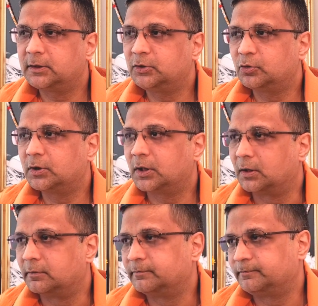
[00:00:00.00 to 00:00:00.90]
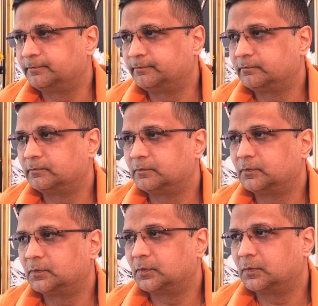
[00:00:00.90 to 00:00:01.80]
yoga,
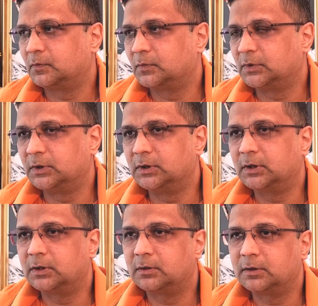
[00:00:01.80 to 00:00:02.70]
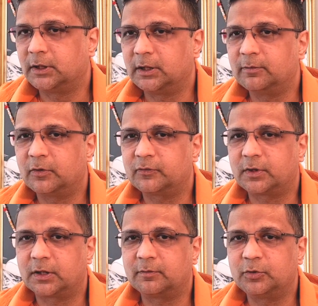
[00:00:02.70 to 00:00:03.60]
the aim of
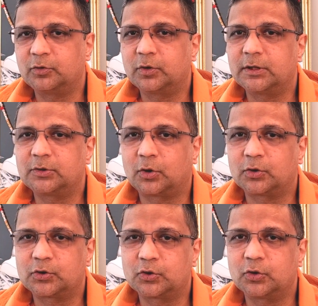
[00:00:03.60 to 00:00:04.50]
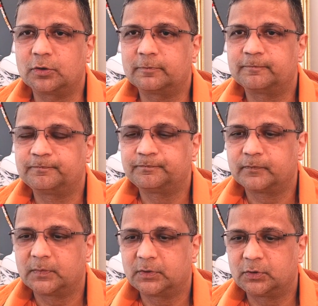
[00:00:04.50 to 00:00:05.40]
Karma Yoga is also
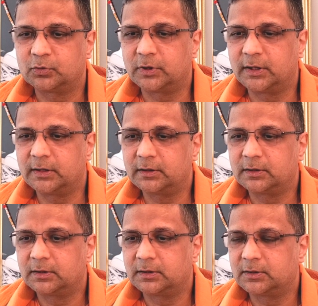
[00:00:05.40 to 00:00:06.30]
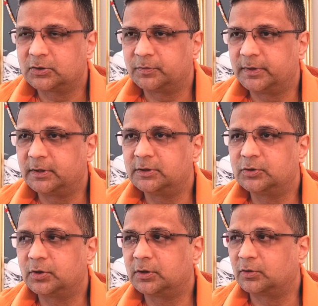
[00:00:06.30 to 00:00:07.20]
to gain
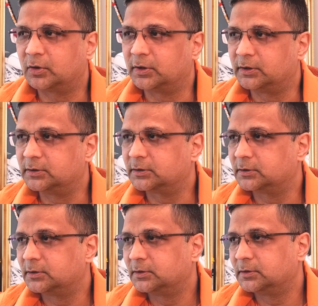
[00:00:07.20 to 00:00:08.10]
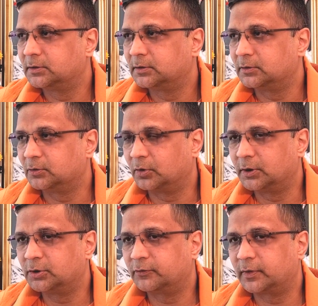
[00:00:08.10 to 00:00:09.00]
spiritual
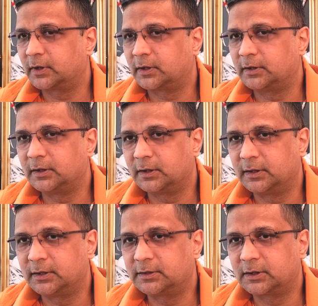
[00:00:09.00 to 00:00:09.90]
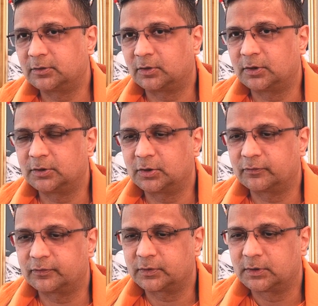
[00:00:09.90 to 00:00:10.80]
knowledge of our real nature, knowledge
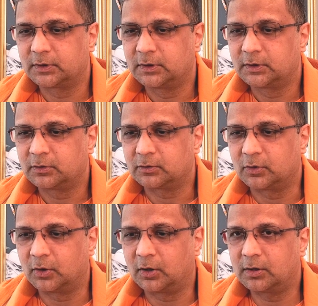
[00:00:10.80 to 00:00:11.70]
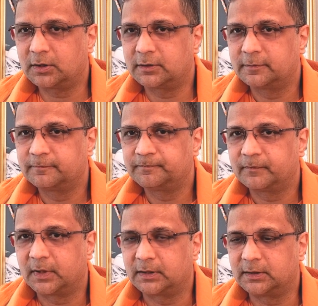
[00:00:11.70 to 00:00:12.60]
of God,
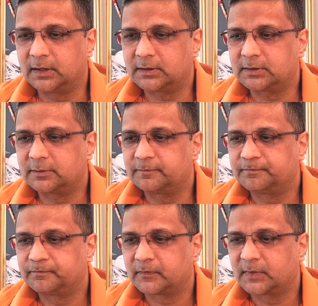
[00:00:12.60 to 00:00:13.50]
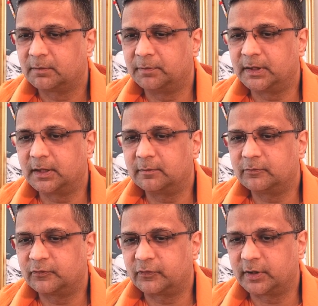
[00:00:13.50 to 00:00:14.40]
and thus
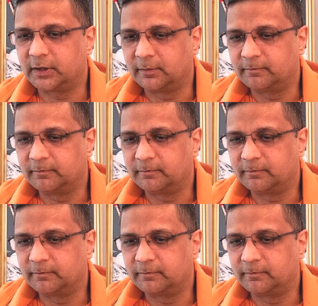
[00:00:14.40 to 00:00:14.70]
become free.